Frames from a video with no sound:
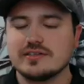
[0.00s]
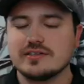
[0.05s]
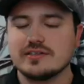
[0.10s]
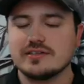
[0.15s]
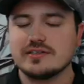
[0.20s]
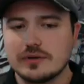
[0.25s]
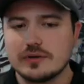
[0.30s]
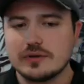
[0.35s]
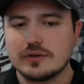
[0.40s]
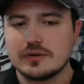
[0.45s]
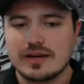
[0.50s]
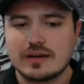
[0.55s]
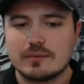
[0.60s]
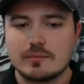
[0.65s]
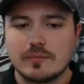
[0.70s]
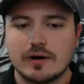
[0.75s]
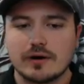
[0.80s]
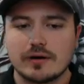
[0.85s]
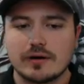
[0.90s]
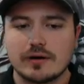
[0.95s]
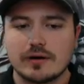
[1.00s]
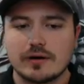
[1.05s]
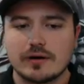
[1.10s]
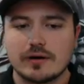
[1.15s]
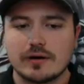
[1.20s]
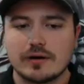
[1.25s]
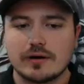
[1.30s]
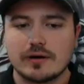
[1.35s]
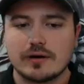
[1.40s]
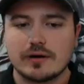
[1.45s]
So putting down a marker.
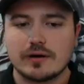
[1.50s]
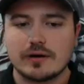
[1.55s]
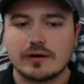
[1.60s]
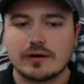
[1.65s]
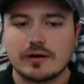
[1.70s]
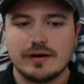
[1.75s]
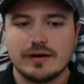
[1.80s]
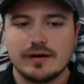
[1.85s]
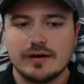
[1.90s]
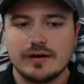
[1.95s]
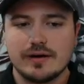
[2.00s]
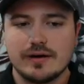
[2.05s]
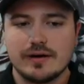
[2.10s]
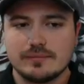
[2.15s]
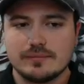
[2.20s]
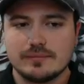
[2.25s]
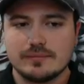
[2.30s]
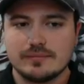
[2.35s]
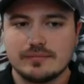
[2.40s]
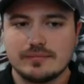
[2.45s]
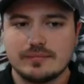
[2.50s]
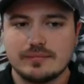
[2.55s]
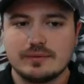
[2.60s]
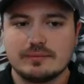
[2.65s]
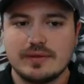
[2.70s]
Yeah, I'm